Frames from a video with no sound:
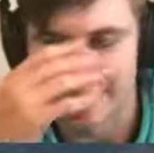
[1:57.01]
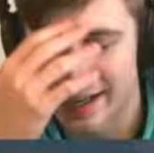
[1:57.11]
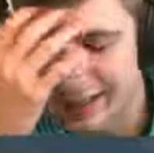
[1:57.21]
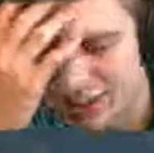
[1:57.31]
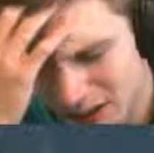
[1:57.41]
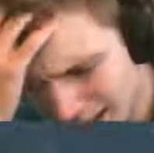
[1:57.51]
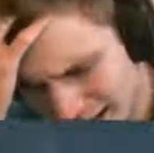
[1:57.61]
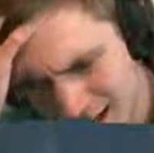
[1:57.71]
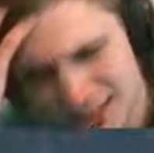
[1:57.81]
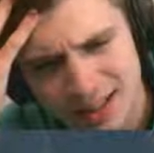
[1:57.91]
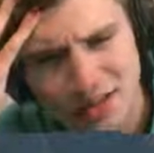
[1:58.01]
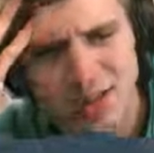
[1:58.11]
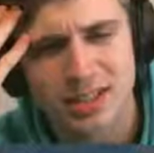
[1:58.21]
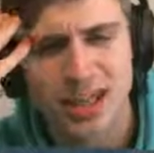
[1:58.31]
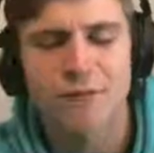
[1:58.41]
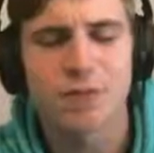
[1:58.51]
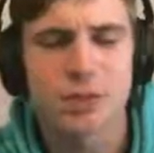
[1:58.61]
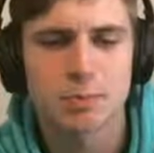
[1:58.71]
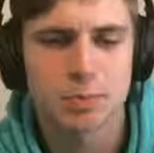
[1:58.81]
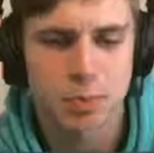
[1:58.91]
and I gotta say, there's a difference
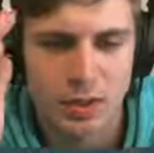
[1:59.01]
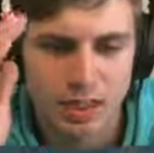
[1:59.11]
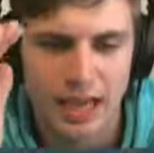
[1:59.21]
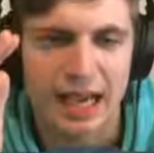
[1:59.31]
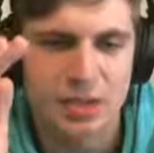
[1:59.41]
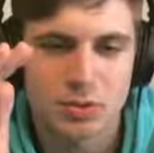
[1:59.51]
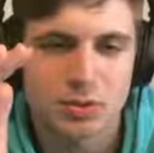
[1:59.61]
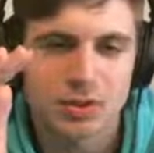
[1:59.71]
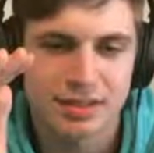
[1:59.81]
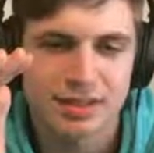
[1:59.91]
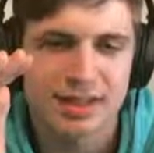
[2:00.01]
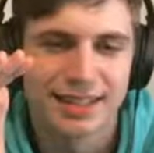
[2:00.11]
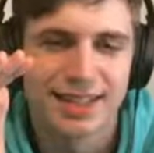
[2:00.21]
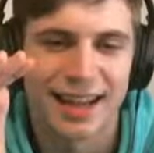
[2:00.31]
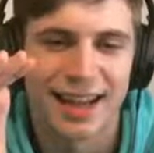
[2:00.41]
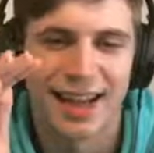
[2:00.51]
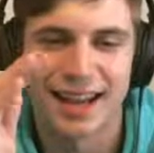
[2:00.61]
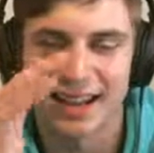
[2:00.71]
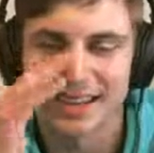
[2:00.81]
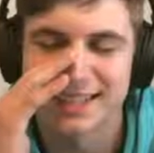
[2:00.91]
between casuals
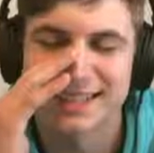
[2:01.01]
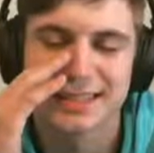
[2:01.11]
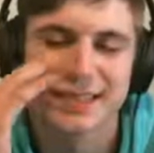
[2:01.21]
and